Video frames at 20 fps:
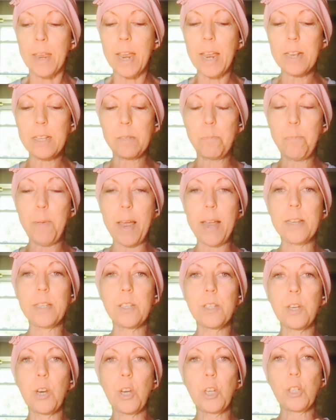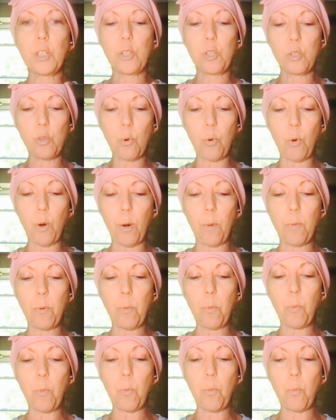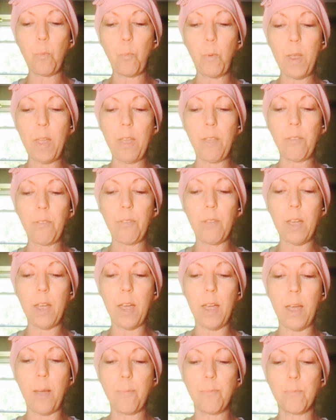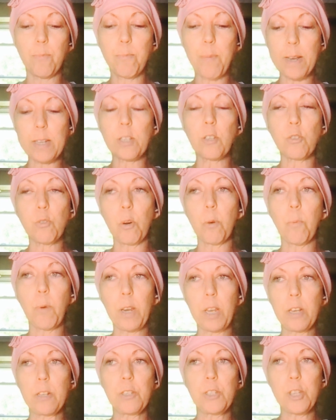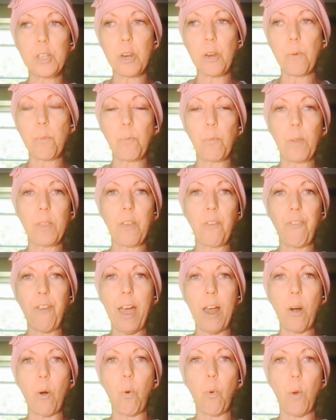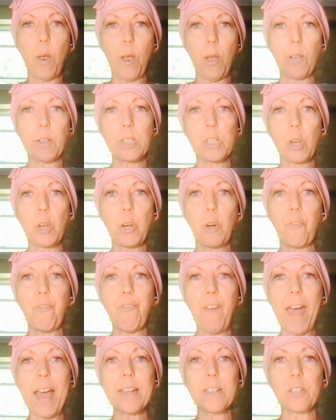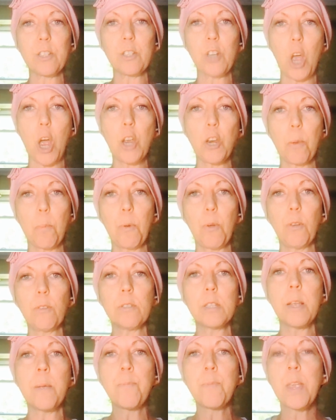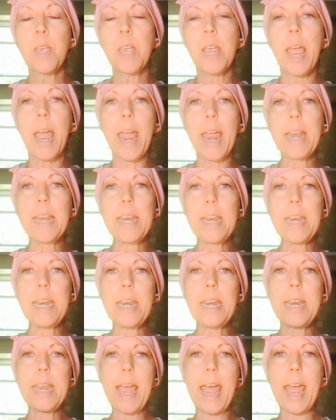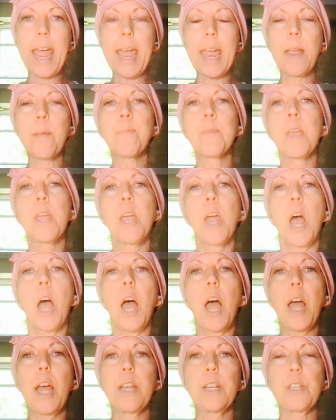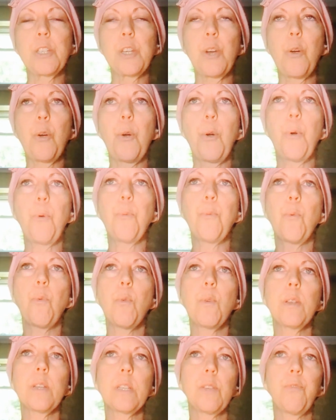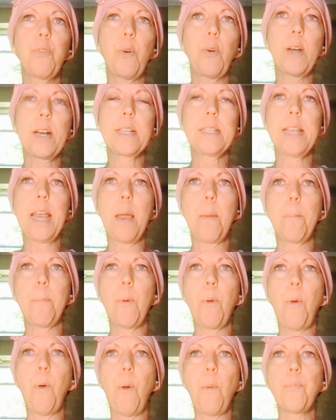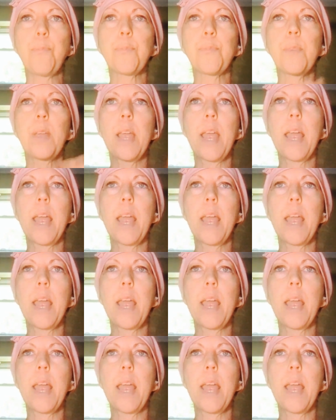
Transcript: It's best absorbed when consumed with a fat or oil. So your fat solubles, A, D, E, K. So for example,